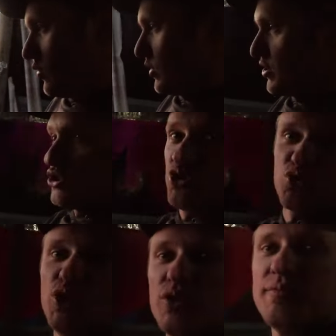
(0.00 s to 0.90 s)
which is
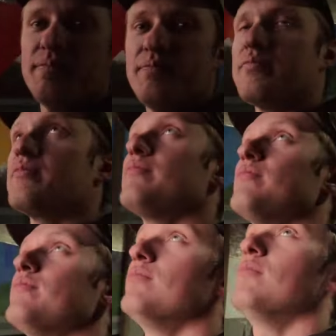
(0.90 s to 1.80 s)
true.
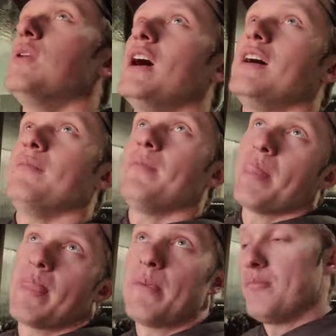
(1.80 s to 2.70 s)
But
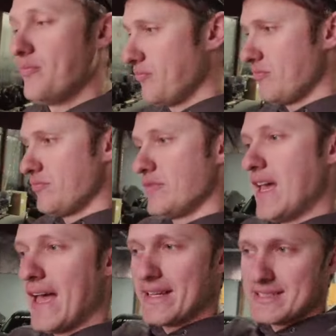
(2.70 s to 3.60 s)

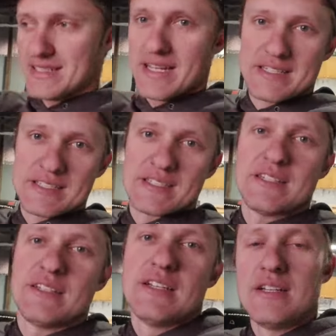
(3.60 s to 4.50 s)
the access